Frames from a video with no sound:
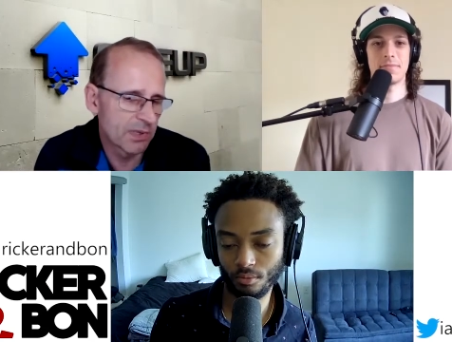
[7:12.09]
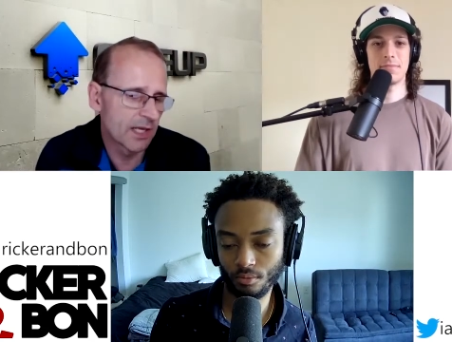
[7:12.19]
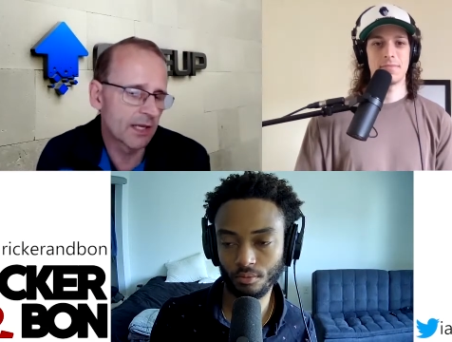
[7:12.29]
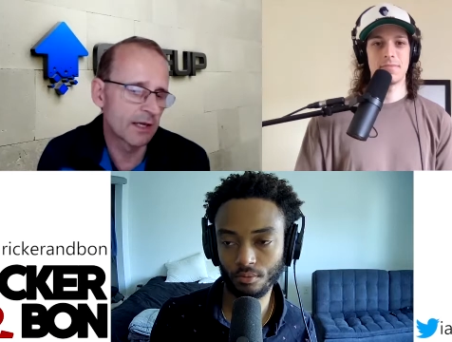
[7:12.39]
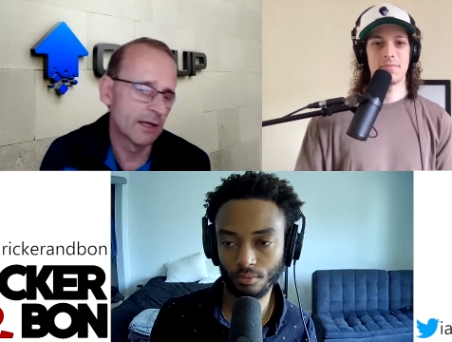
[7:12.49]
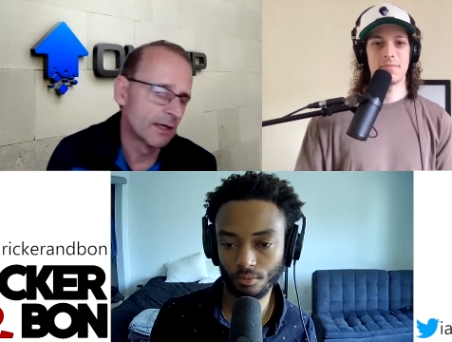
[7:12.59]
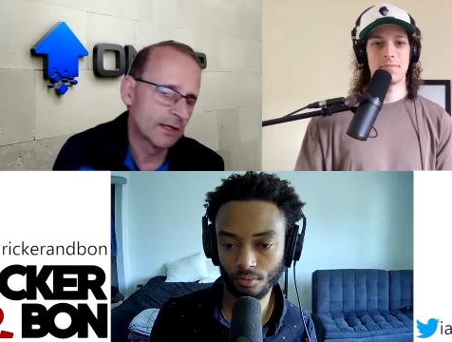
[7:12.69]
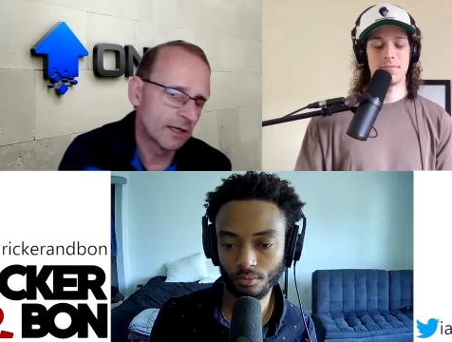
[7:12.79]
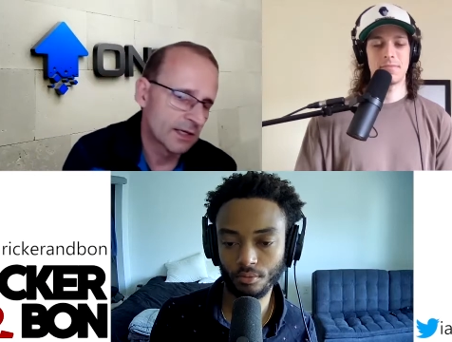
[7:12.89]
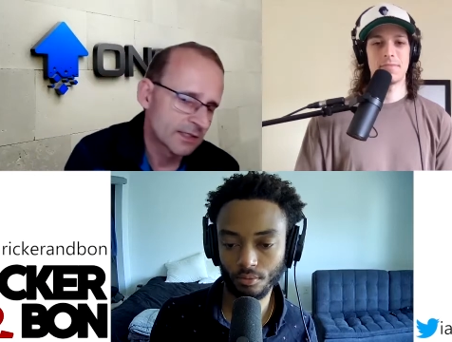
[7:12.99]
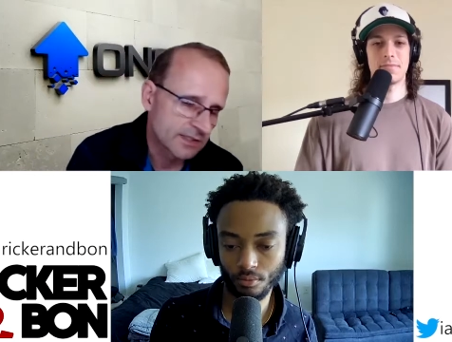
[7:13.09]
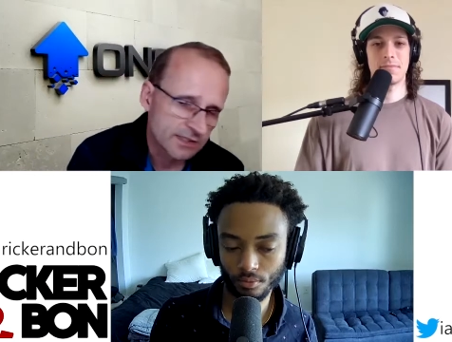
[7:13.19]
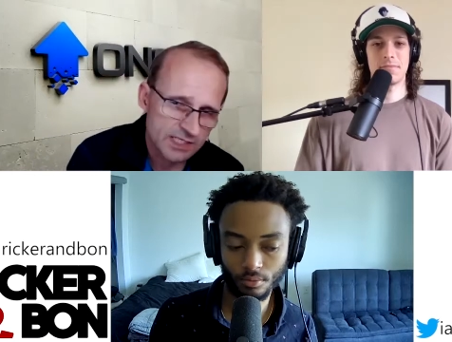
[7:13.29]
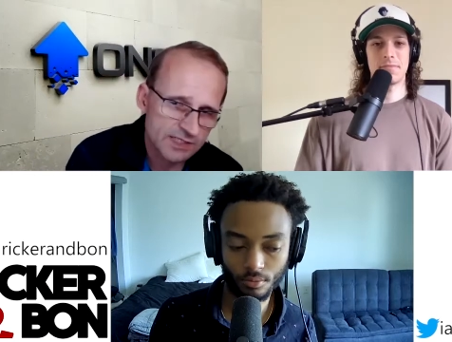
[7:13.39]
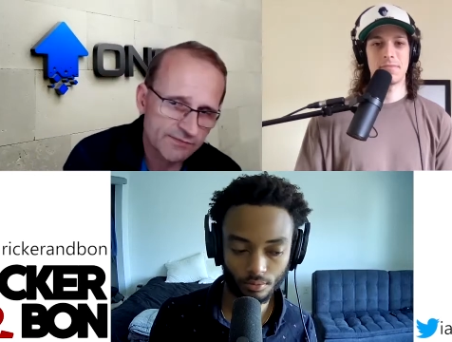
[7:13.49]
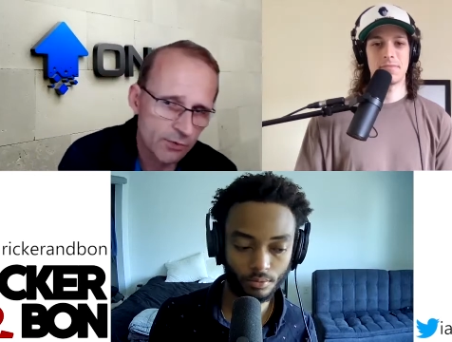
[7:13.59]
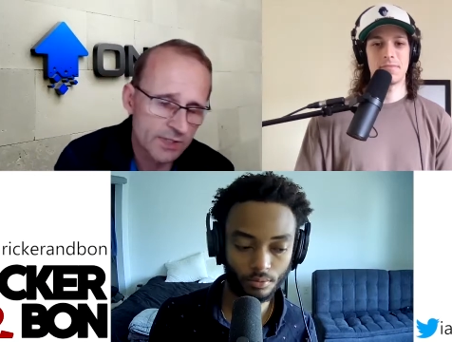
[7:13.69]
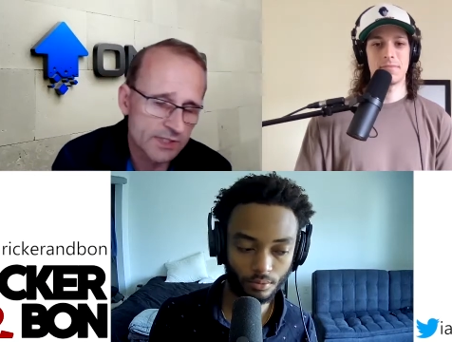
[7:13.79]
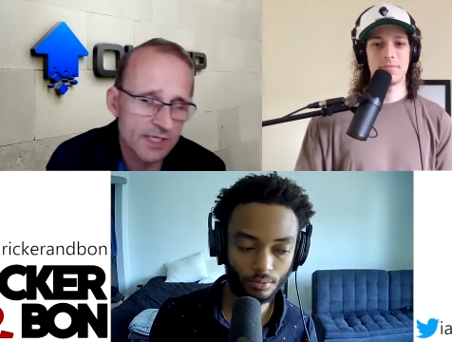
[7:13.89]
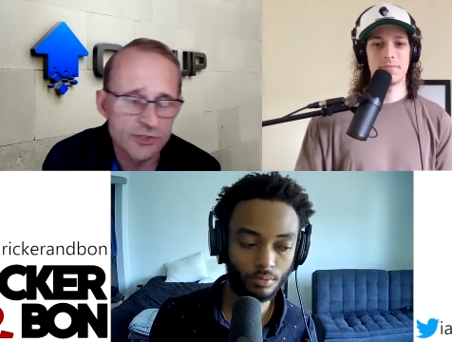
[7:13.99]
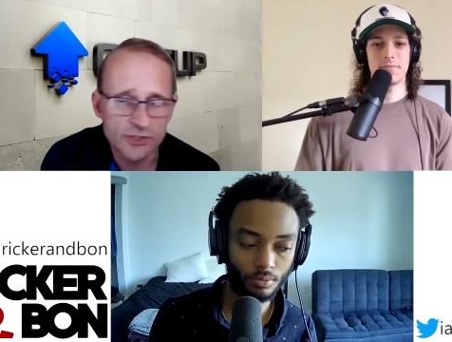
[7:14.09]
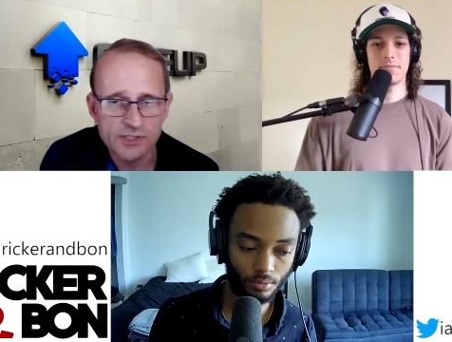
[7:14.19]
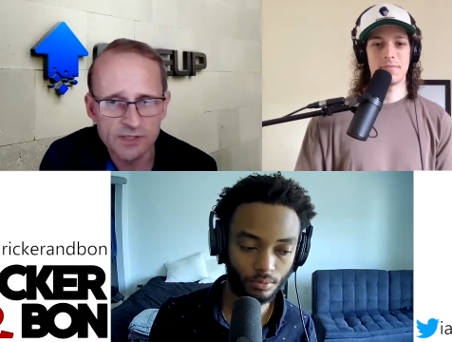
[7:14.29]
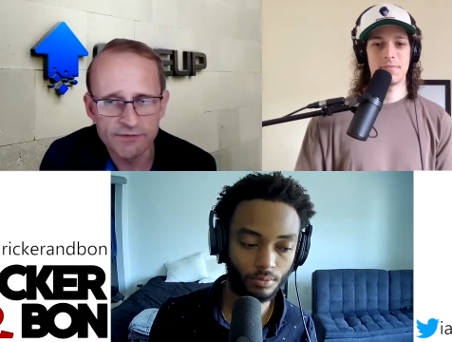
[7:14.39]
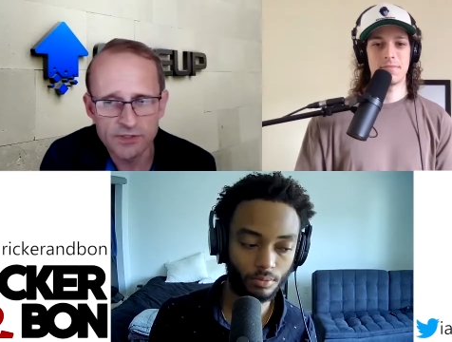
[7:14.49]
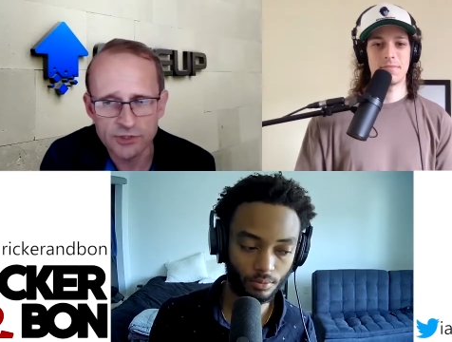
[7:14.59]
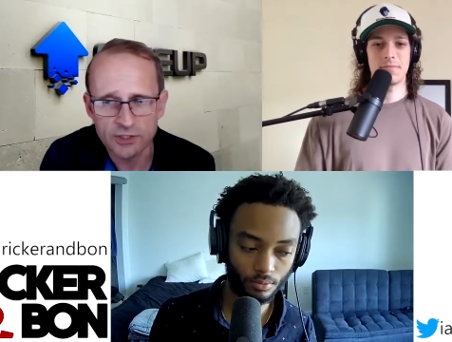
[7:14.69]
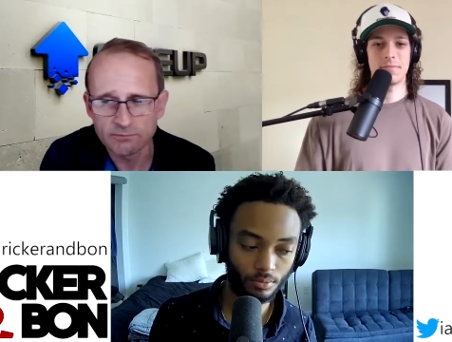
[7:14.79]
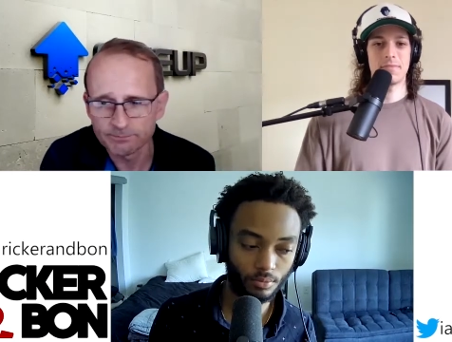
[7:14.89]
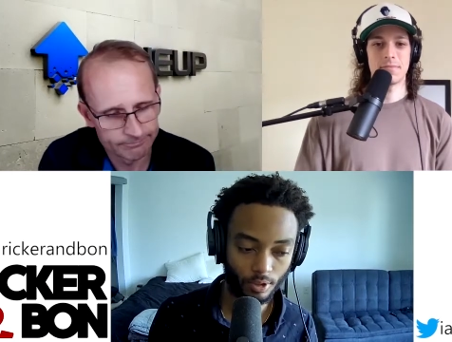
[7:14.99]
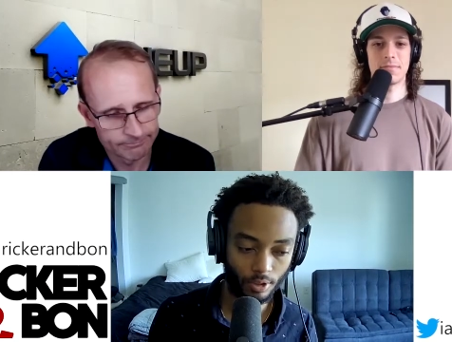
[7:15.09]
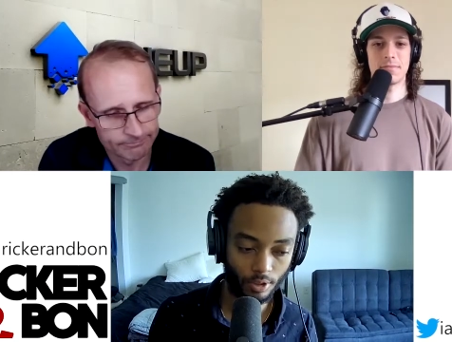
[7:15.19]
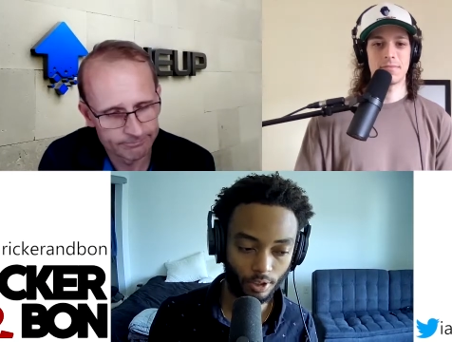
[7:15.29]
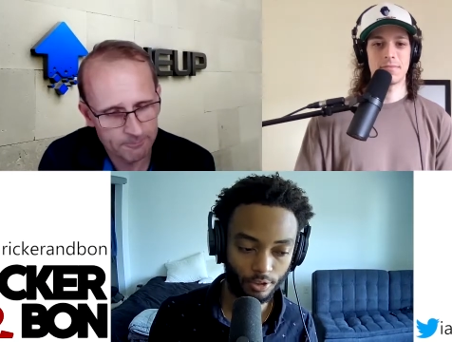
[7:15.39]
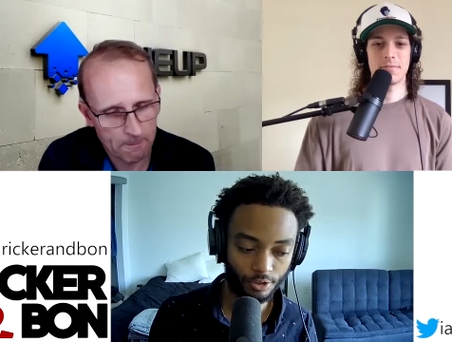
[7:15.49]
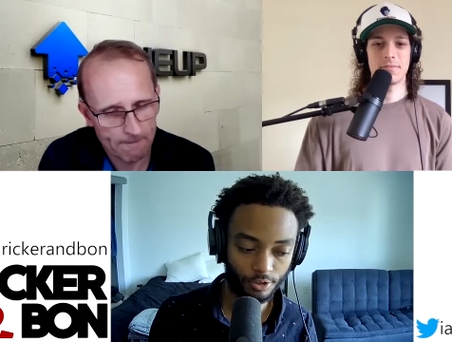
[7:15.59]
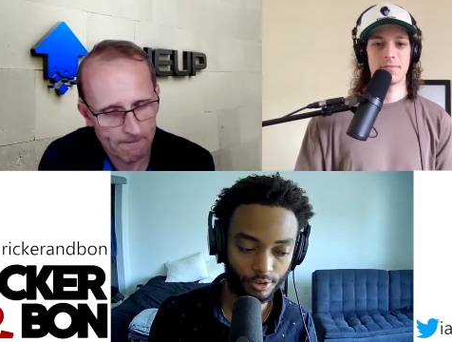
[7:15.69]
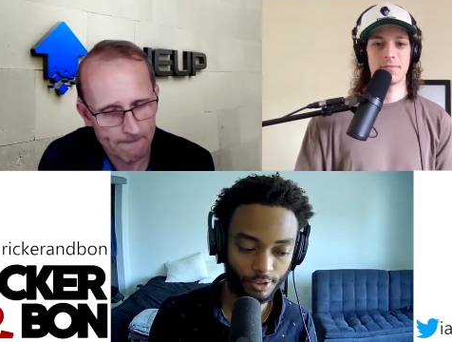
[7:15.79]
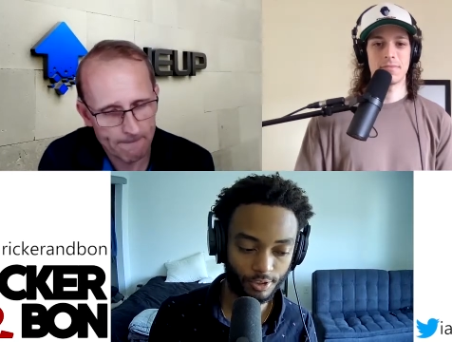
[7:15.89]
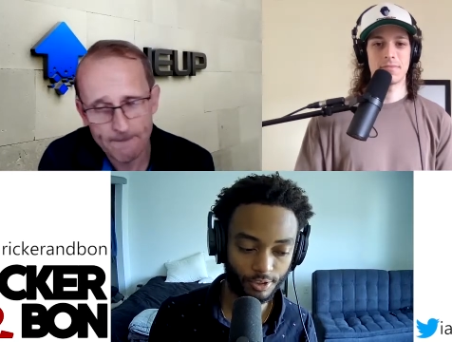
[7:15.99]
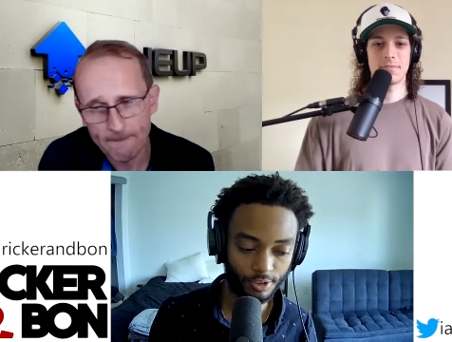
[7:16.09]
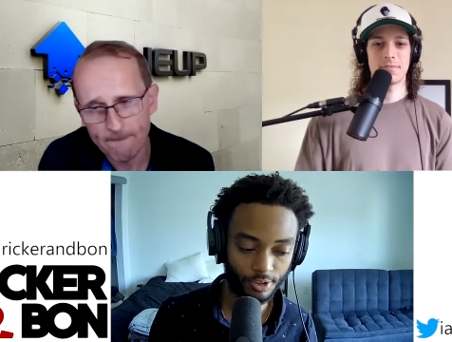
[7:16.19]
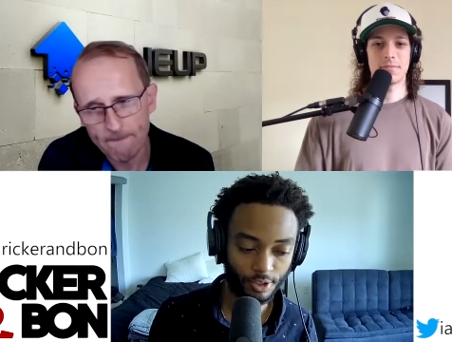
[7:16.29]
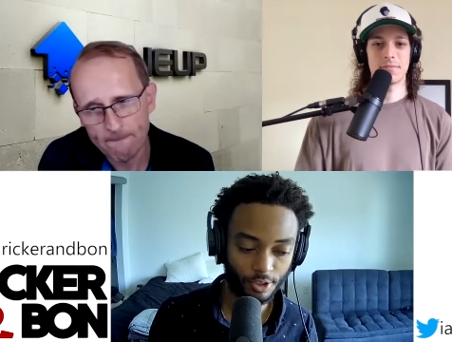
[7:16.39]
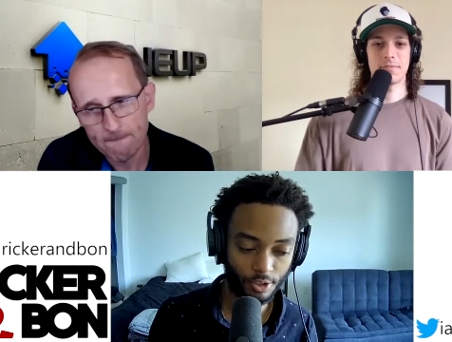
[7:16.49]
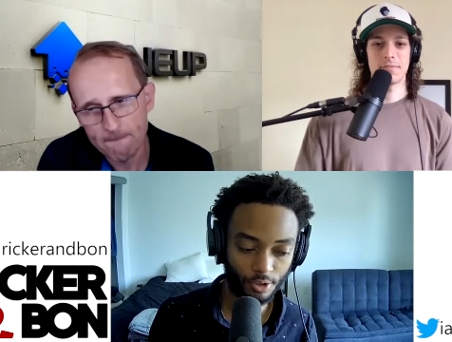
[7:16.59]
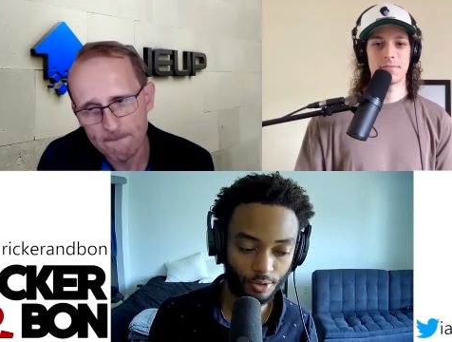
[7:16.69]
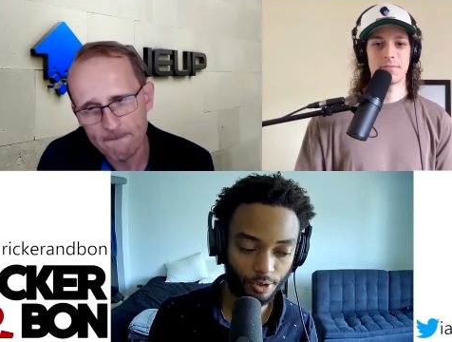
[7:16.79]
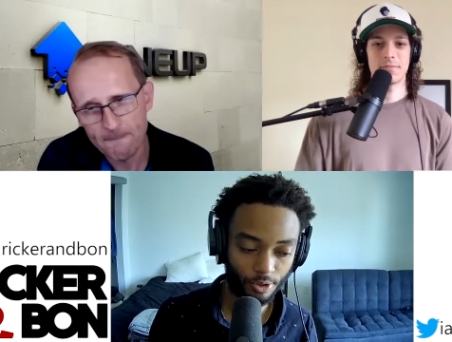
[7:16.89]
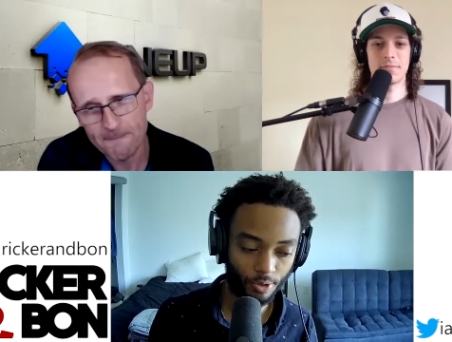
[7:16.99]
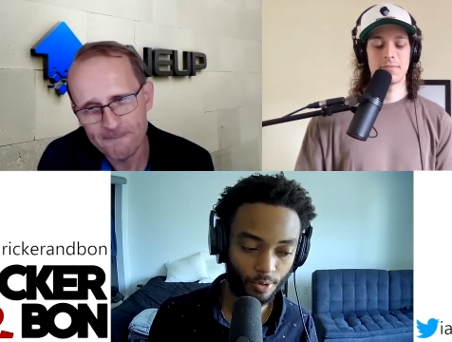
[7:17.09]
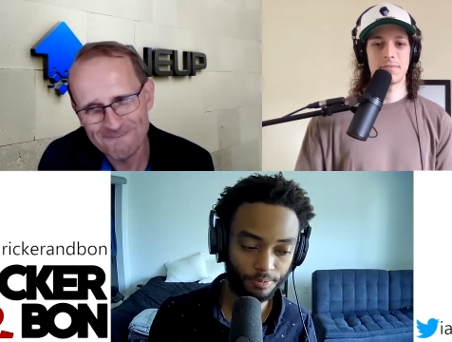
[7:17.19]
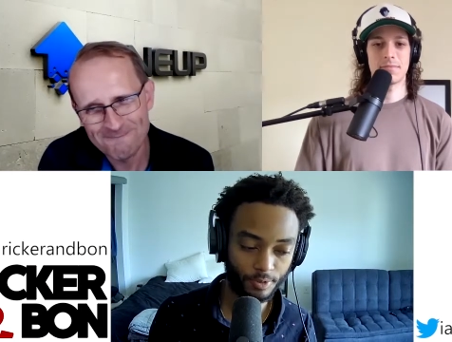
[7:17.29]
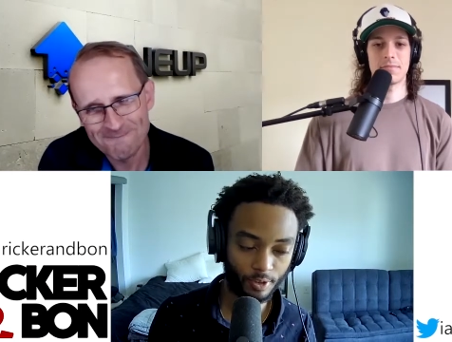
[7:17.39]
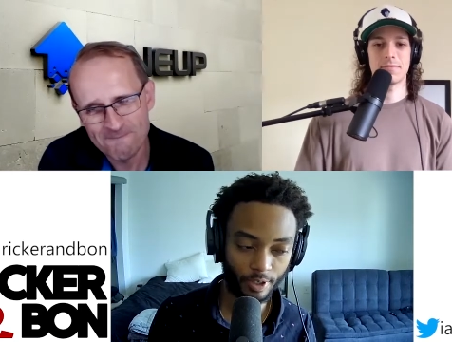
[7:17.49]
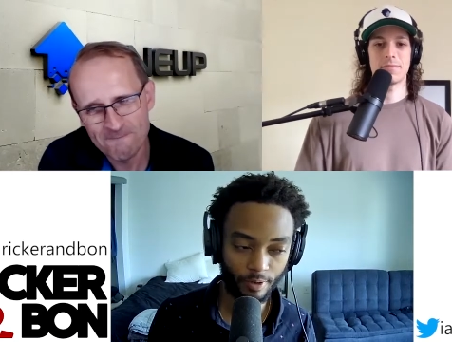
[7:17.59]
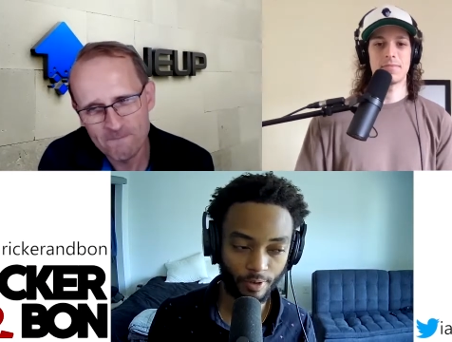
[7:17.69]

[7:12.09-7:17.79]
Speaker 1: big, uh, successful organizations in the future.
Speaker 2: Interesting. Do you know? So I read